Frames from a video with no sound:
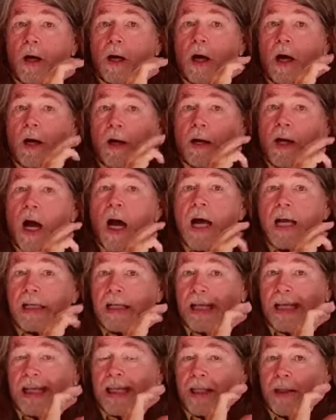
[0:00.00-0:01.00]
a
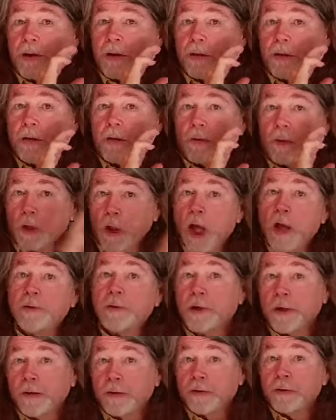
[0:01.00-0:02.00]
guy in
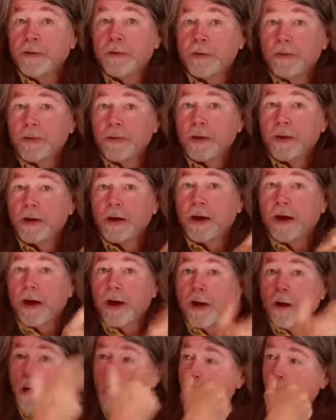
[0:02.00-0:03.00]
London
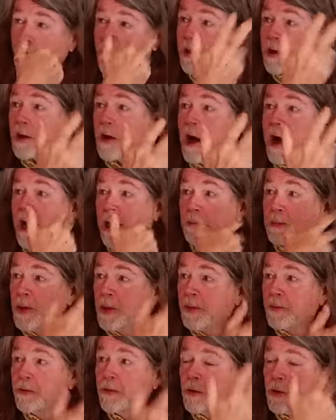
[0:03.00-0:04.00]
on Skype
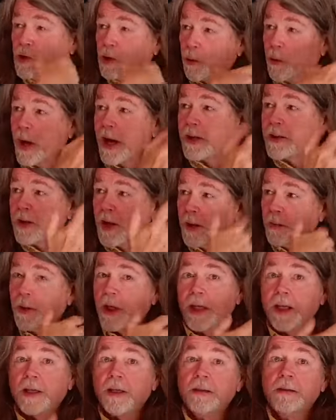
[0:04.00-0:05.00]
directing
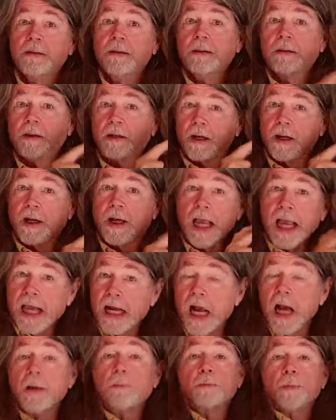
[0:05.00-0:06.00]
me, but
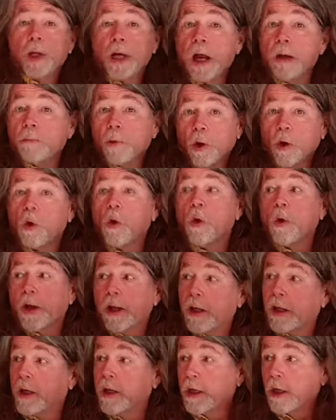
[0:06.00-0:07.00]
I'm
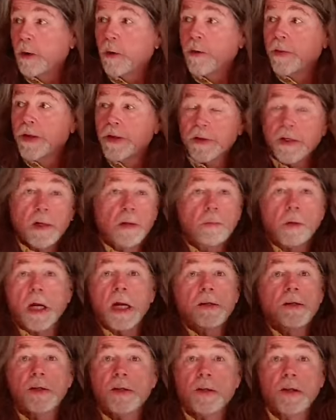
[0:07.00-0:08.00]
recording it here on this end. But
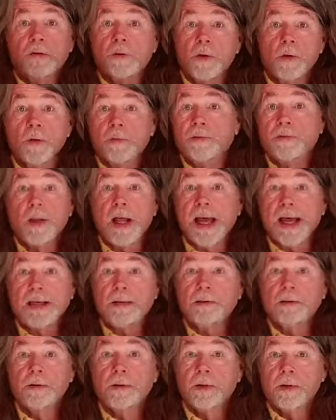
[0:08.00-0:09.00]
I just give it to them
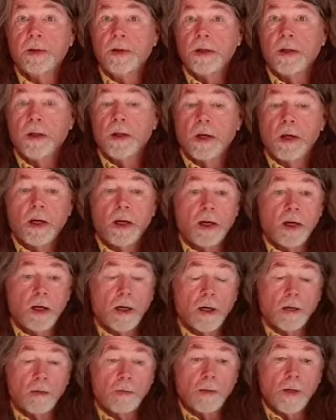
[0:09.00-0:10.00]
flat
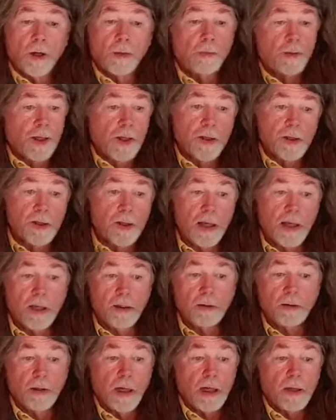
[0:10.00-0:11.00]
because
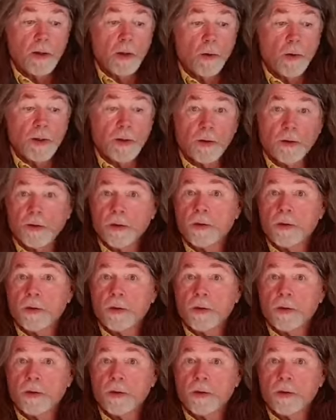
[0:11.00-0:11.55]
they know what they're